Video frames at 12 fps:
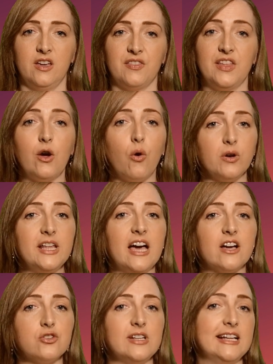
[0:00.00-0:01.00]
They only
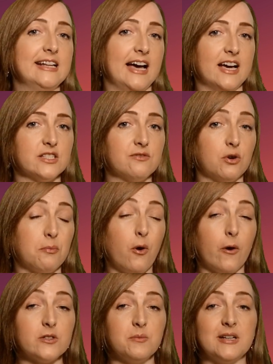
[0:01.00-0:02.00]
actually last for
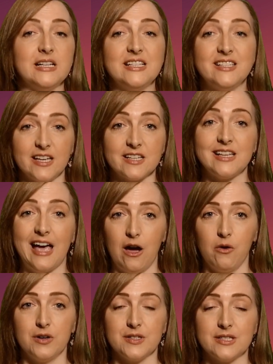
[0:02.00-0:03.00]
approximately 6
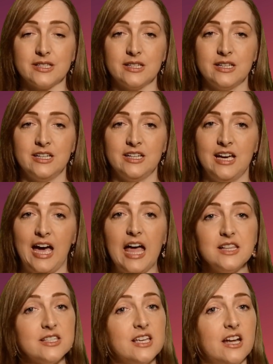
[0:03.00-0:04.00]
hours.
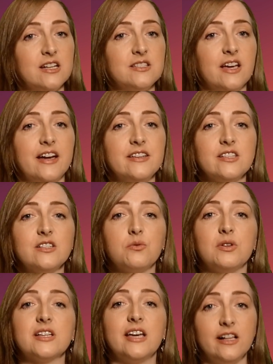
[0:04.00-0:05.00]
Hand sanitizers
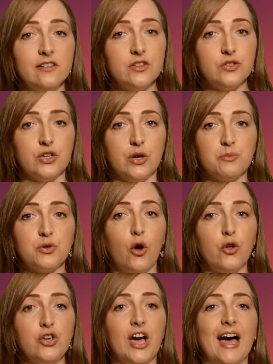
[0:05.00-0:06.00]
will kill the germs
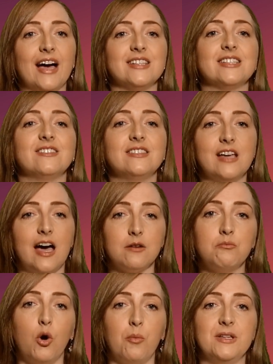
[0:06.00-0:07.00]
on your hands at
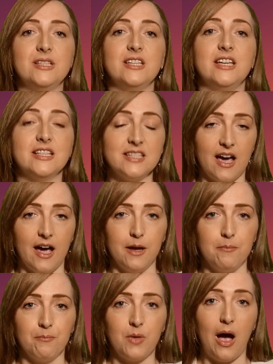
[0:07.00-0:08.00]
that moment in
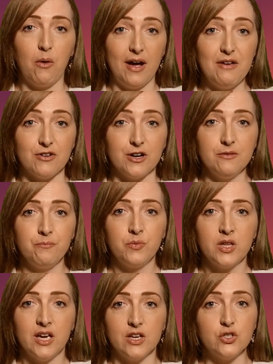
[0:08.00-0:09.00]
time. However,
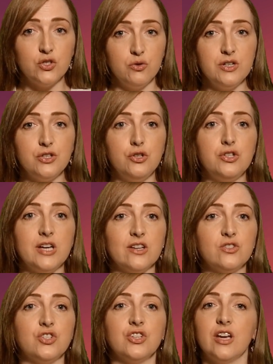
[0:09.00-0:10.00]
as soon as you
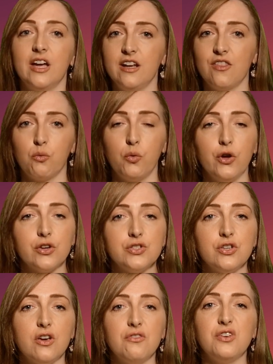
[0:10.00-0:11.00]
touch another work
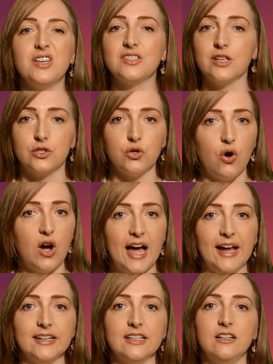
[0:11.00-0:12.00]
surface, a door
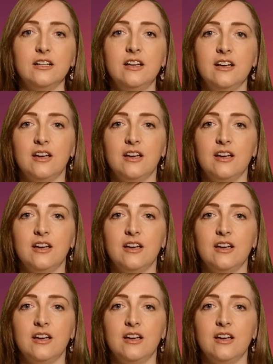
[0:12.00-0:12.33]
handle,